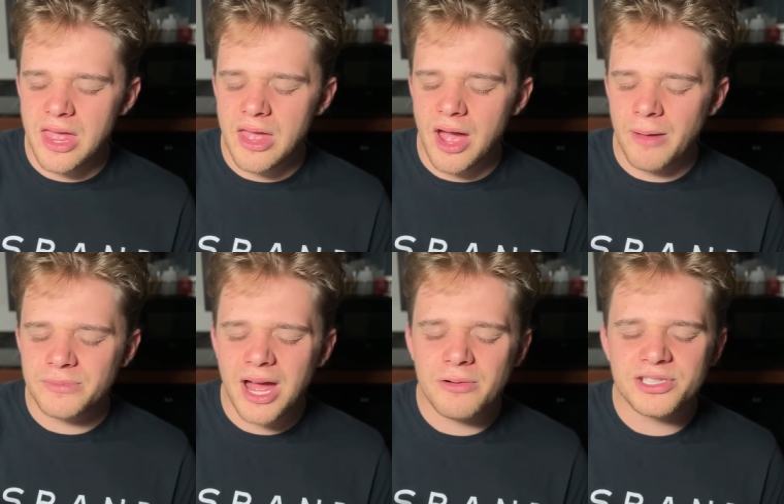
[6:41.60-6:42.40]
I'm
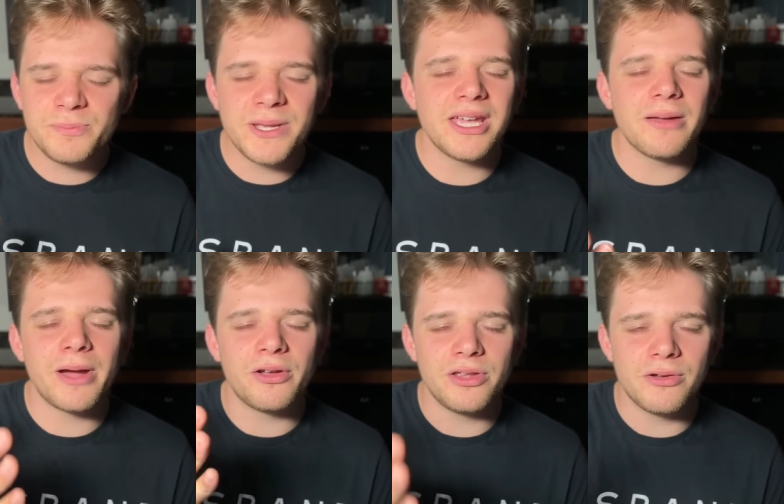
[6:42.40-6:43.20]
now speaking
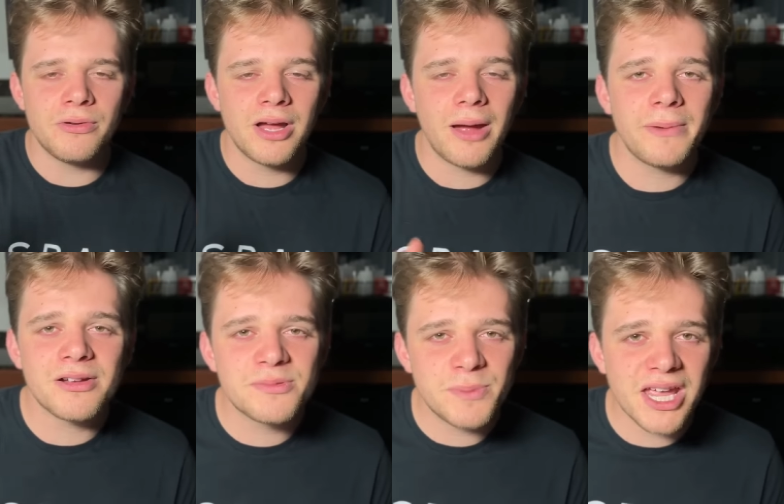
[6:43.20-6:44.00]
about you. I'm now
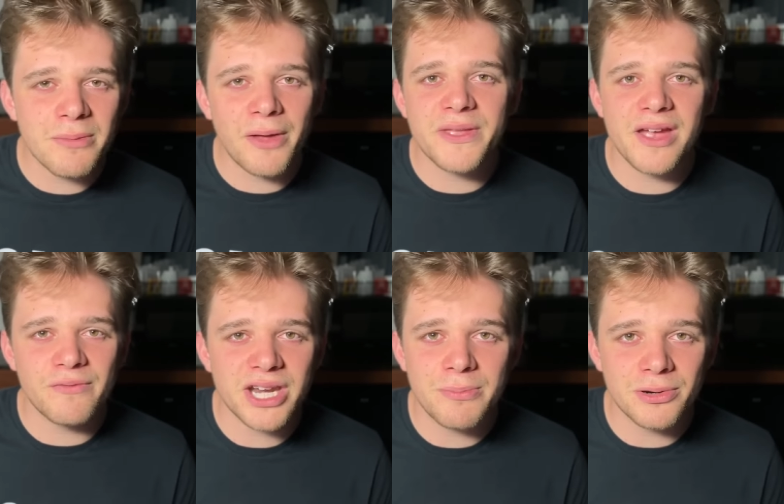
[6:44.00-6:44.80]
speaking about the
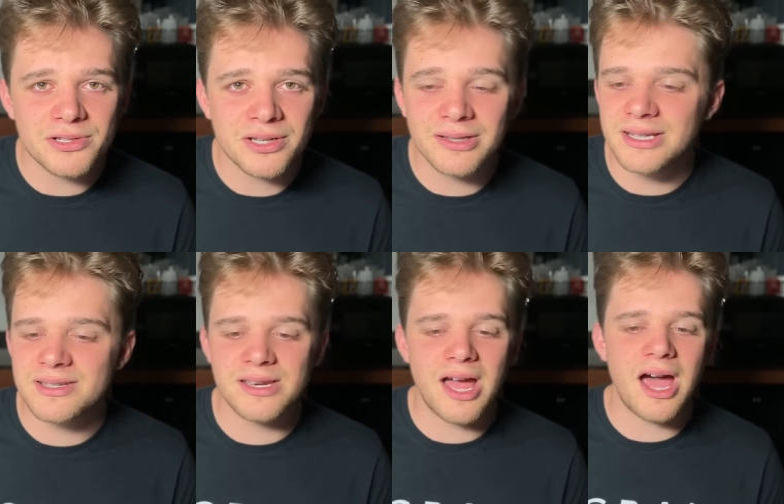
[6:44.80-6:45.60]
everyday person.
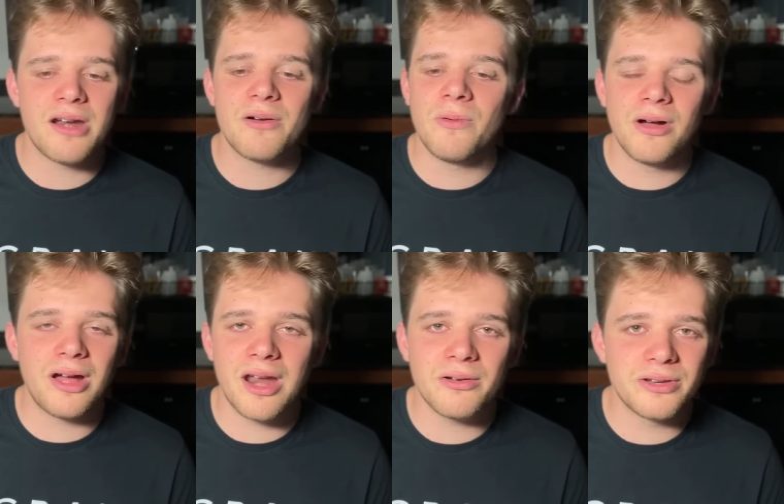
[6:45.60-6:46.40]
Listen, I don't,
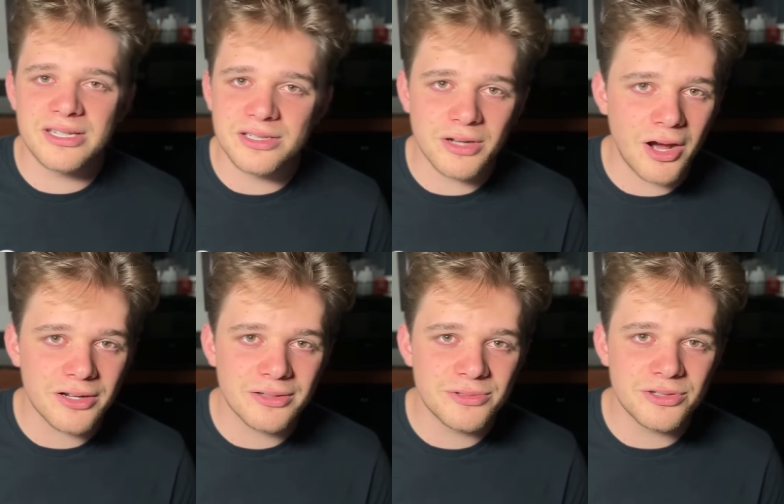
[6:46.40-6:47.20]
I don't need to talk
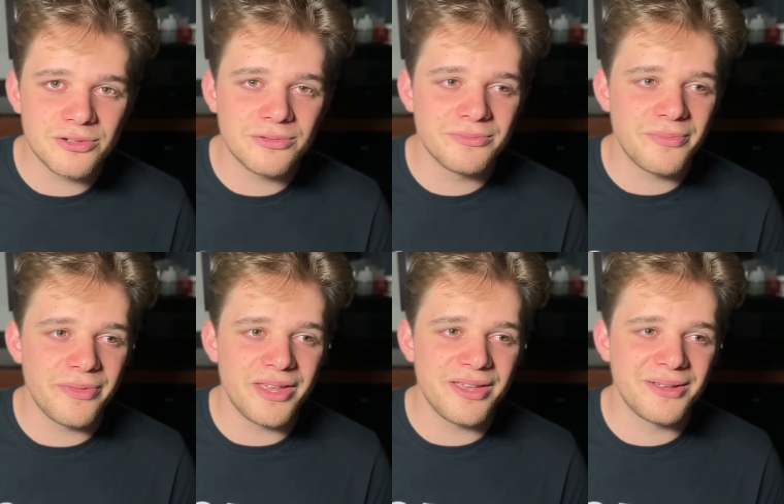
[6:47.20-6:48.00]
to
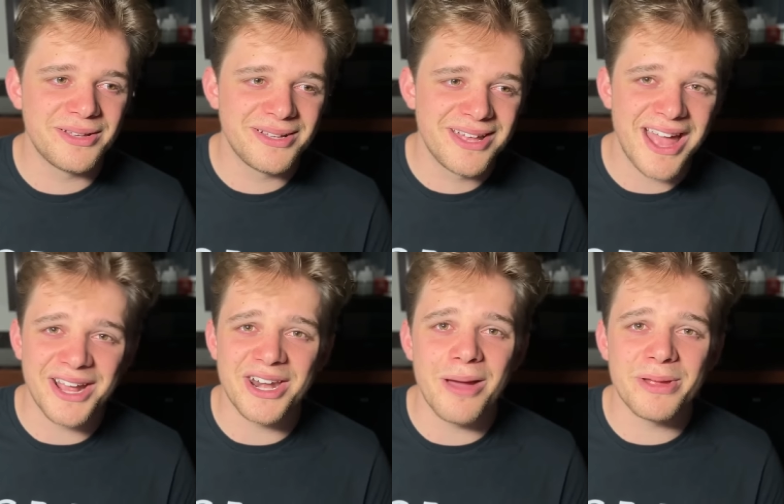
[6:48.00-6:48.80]
the
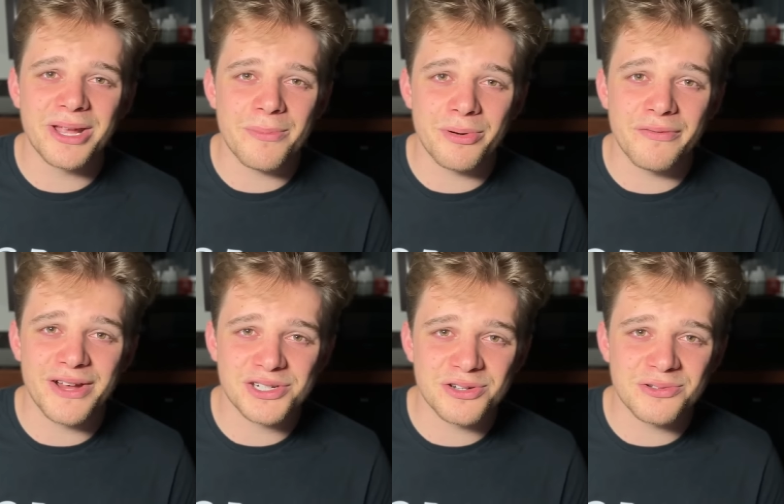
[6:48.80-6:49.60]
economic
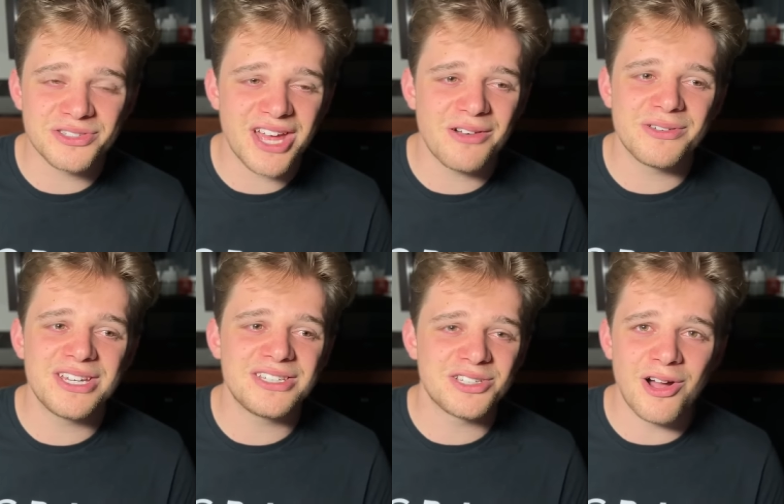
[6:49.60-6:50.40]
professionals. I don't
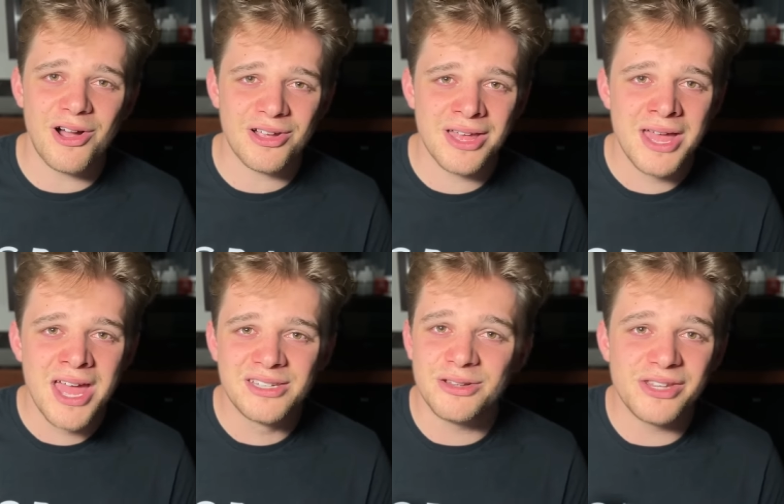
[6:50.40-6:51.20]
need to talk
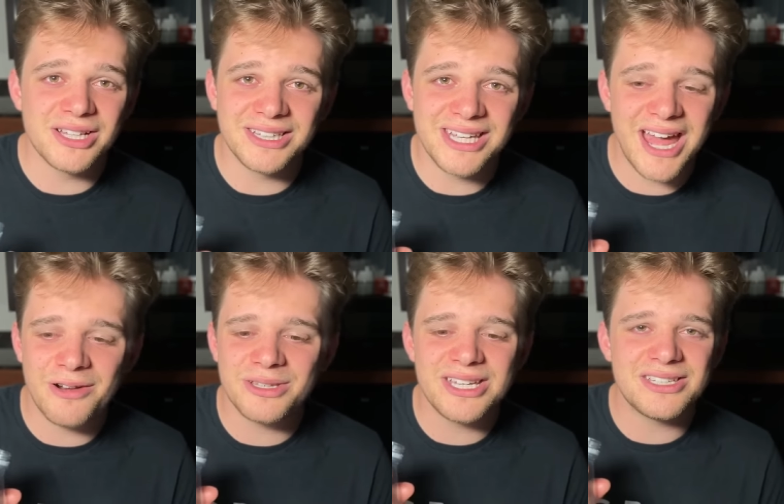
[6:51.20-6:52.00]
to the elite. I
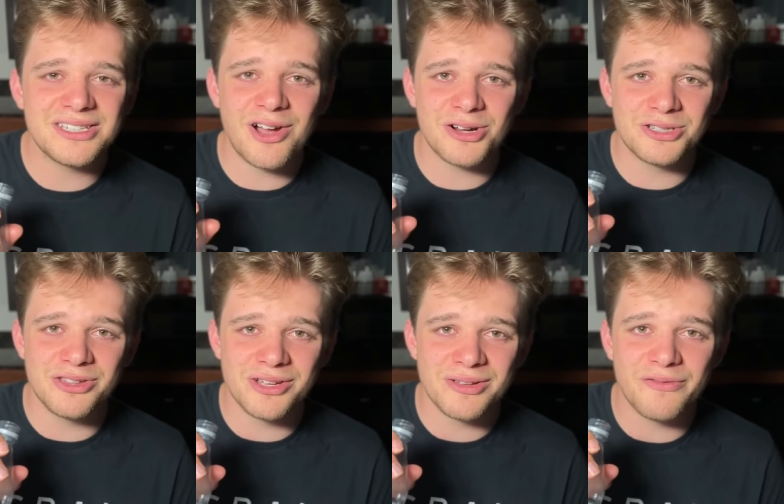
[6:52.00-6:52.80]
don't need to talk to
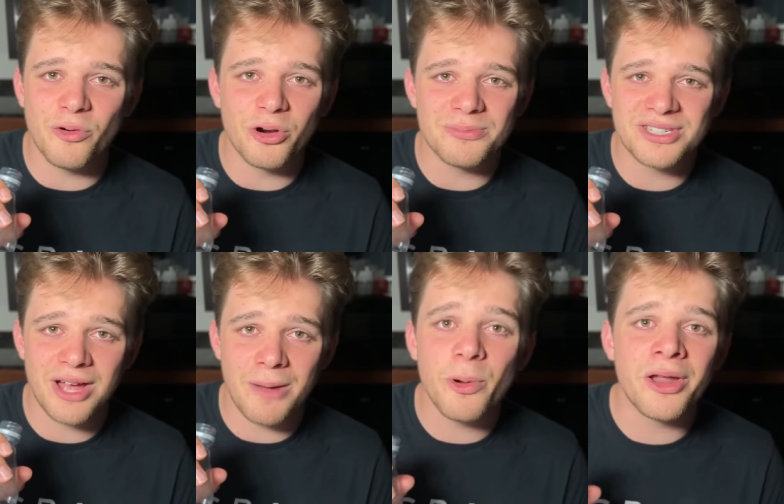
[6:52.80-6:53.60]
the Forbes
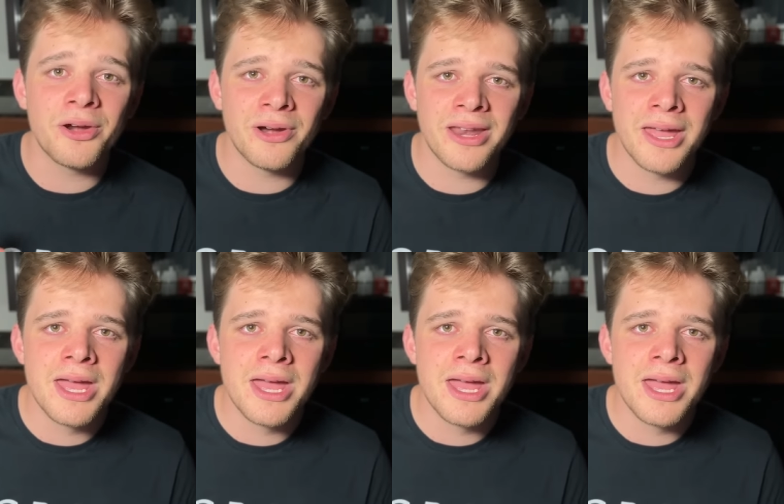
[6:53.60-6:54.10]
top one hundred.